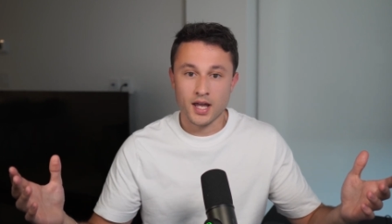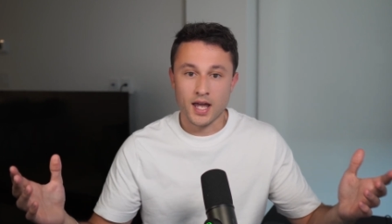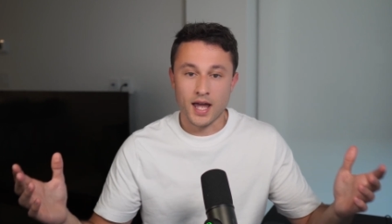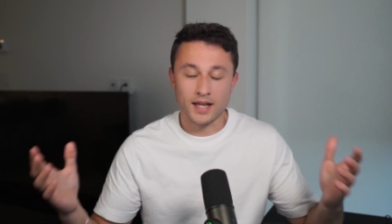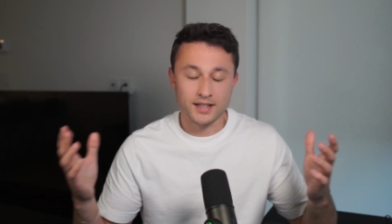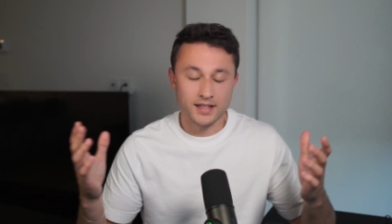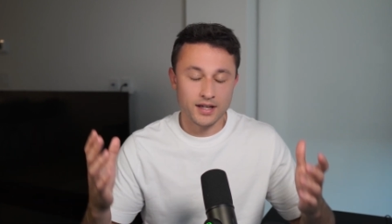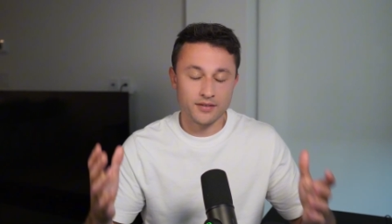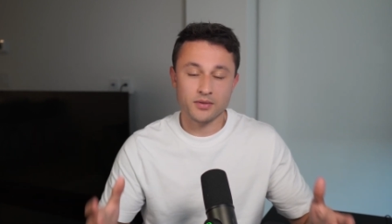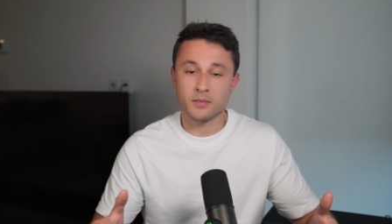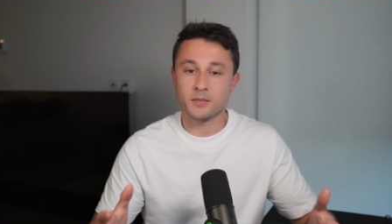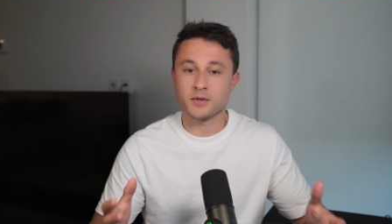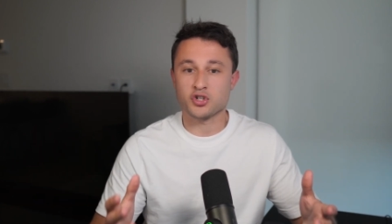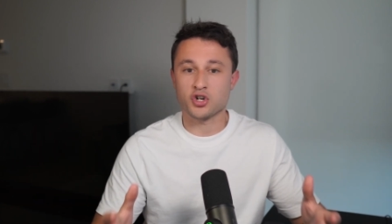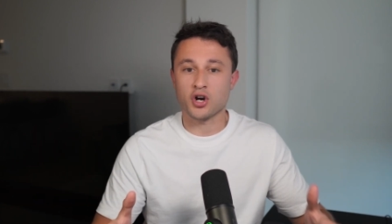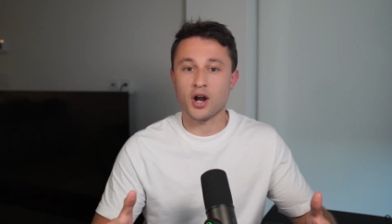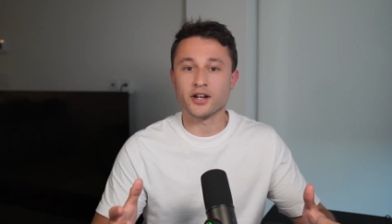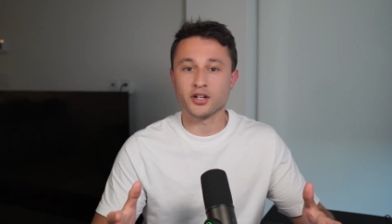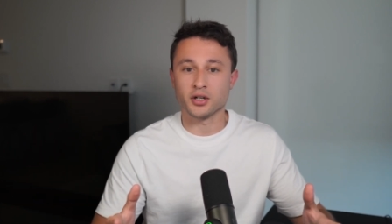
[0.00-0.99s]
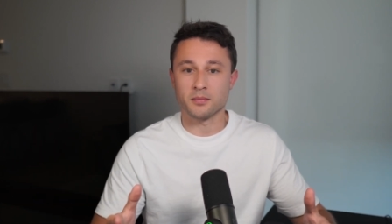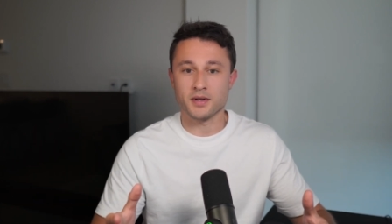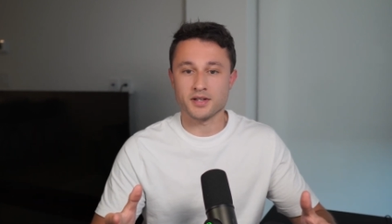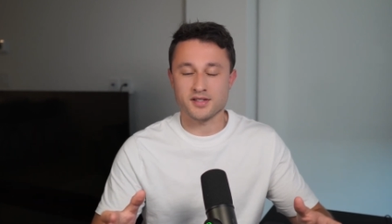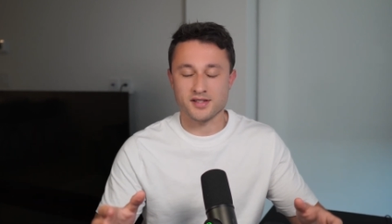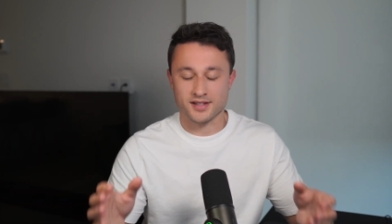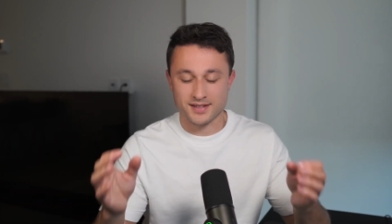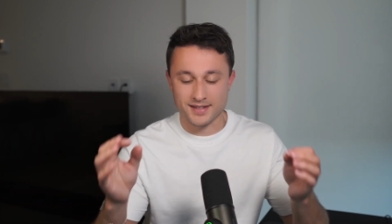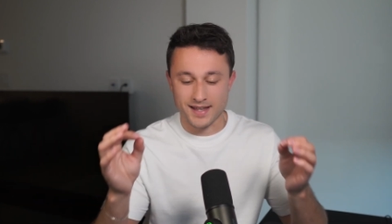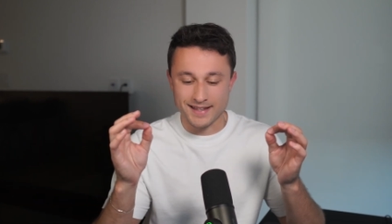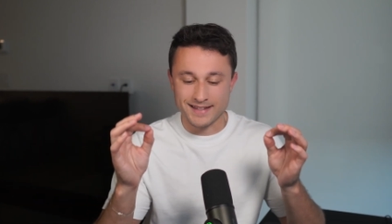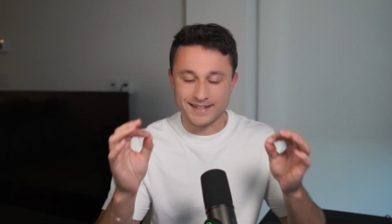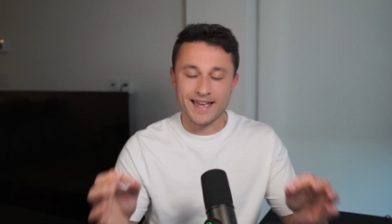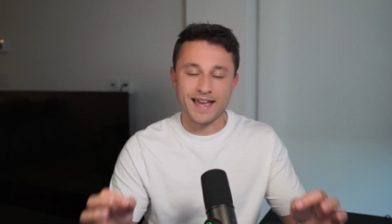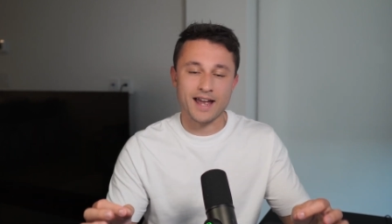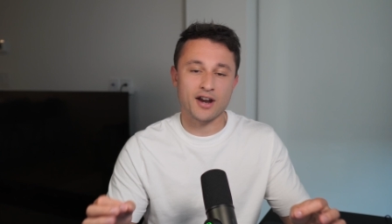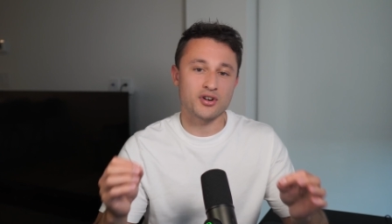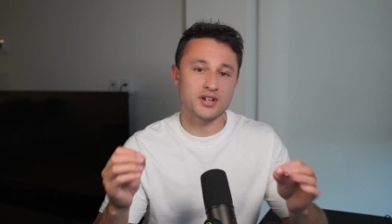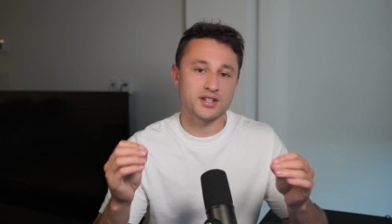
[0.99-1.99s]
and give them a try in your business because I
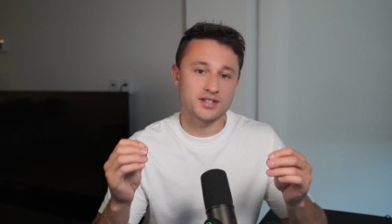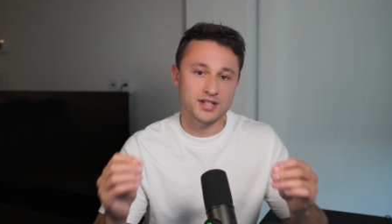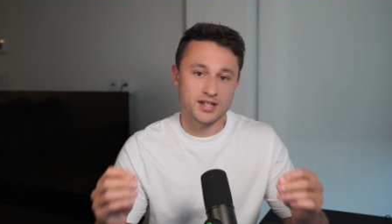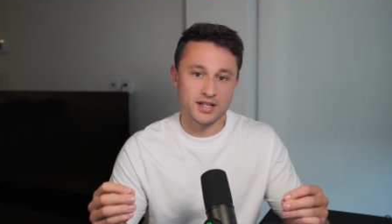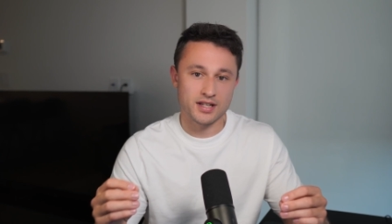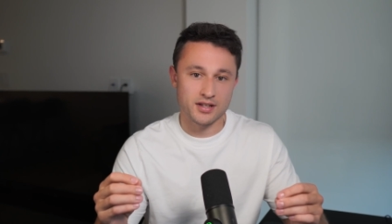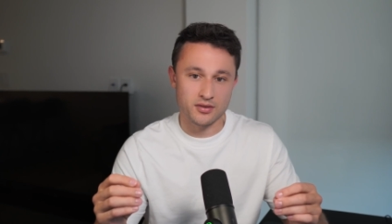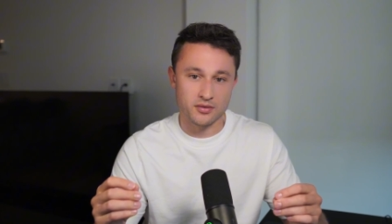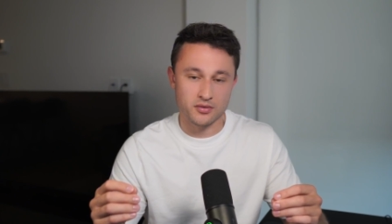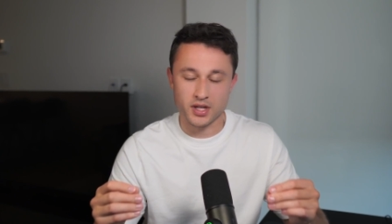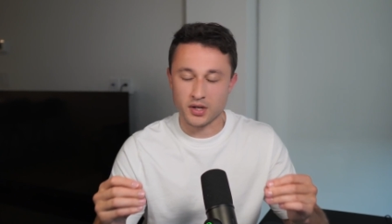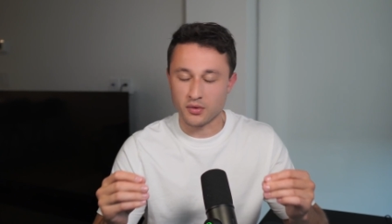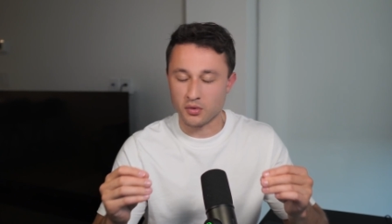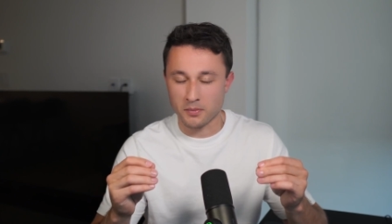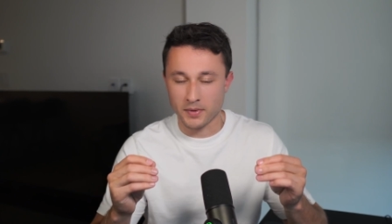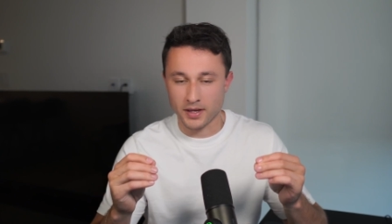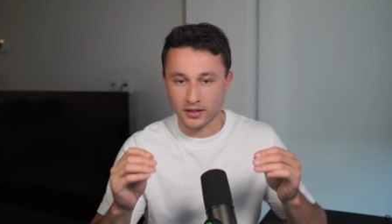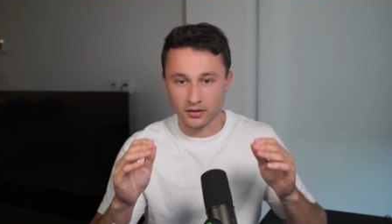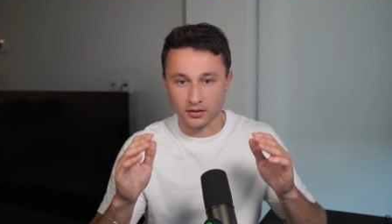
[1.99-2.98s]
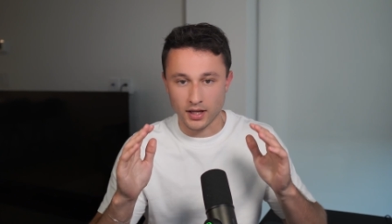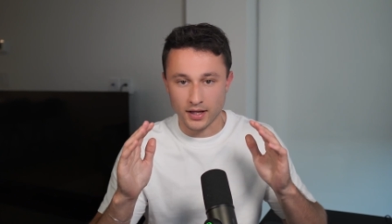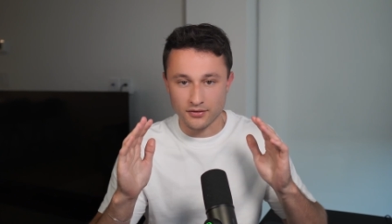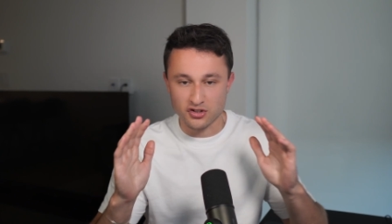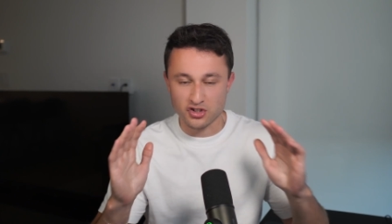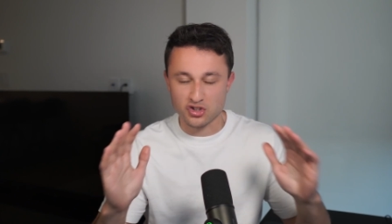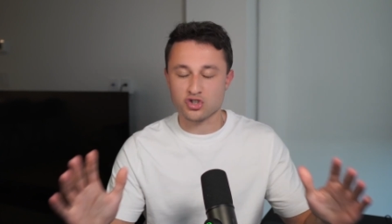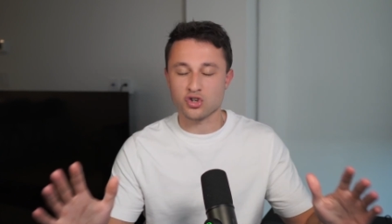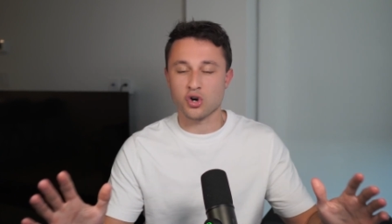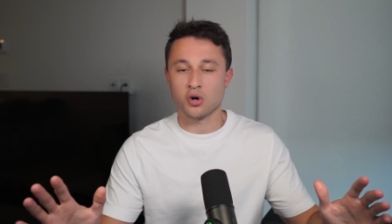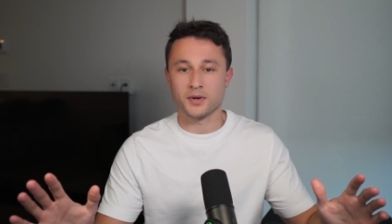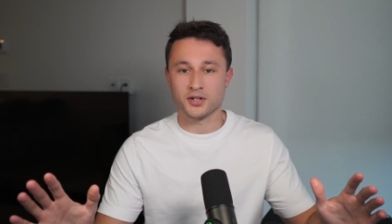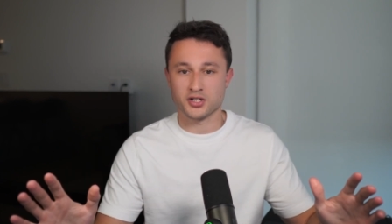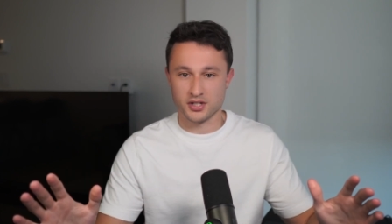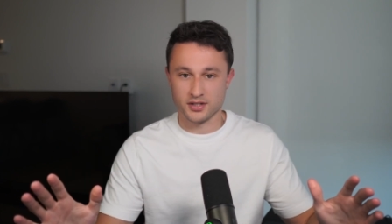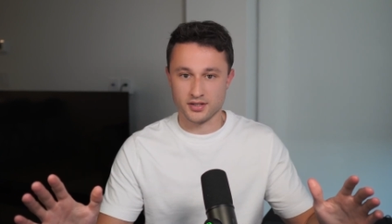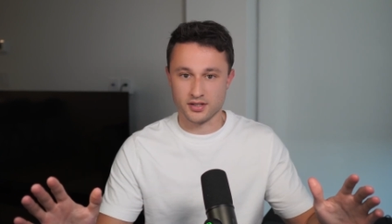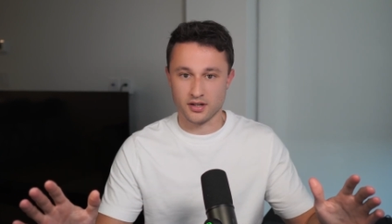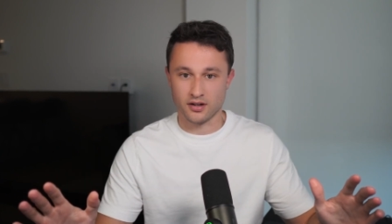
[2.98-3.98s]
guarantee you they will make your life so
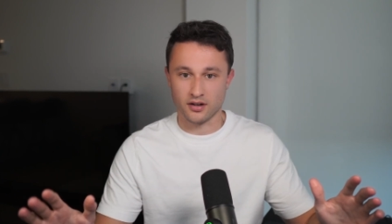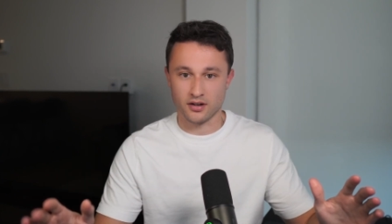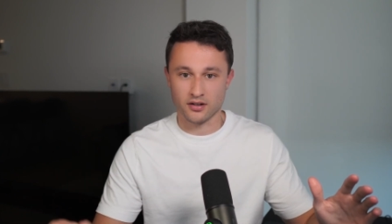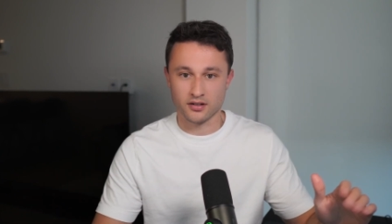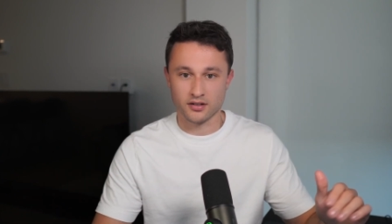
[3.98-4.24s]
much easier.